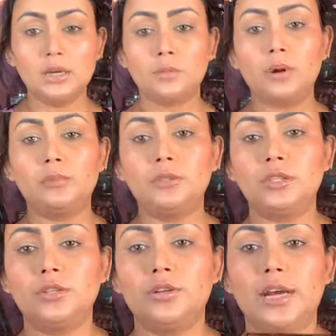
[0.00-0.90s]

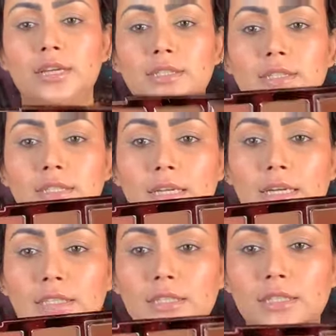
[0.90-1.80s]
Probably you guys seen
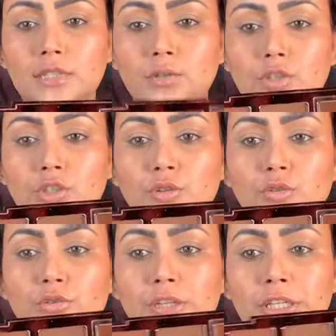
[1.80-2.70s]
it, this two
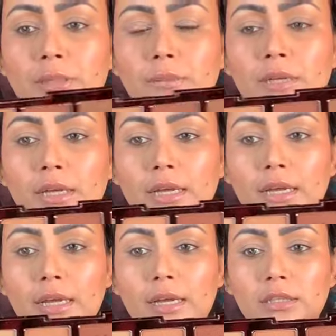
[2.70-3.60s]
cream
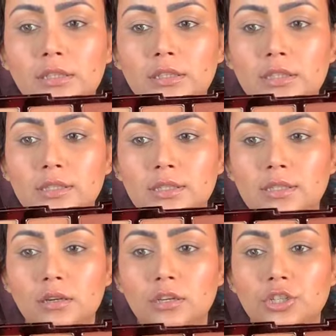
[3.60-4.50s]
and these
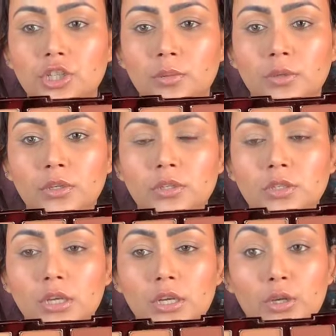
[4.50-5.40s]
shimmers.
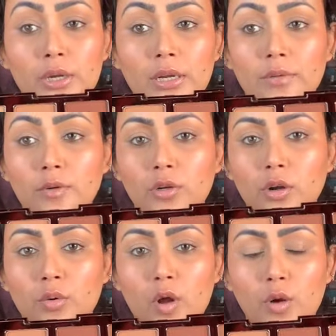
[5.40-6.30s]
You can never
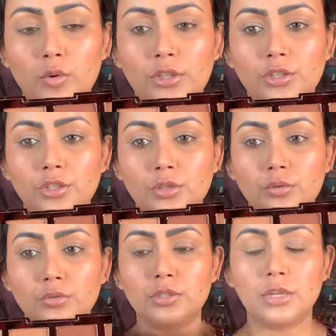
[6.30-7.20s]
go wrong with the nudes.